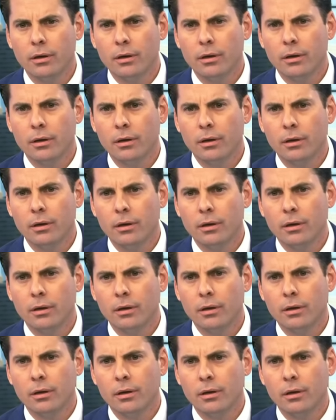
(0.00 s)

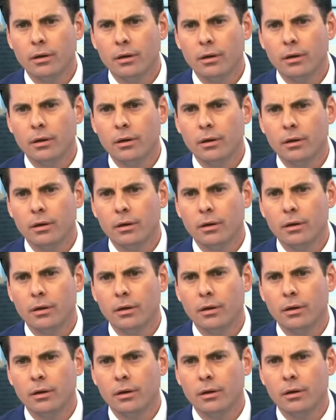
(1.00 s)

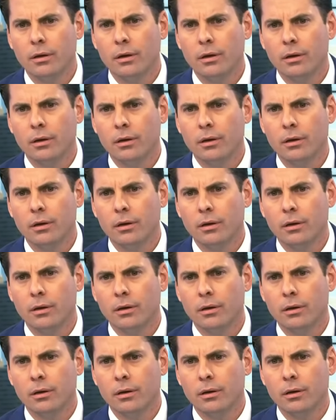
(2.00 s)

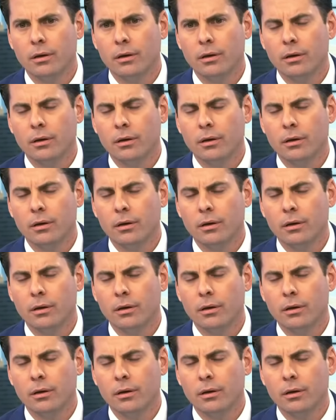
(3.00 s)
This person isn't speaking.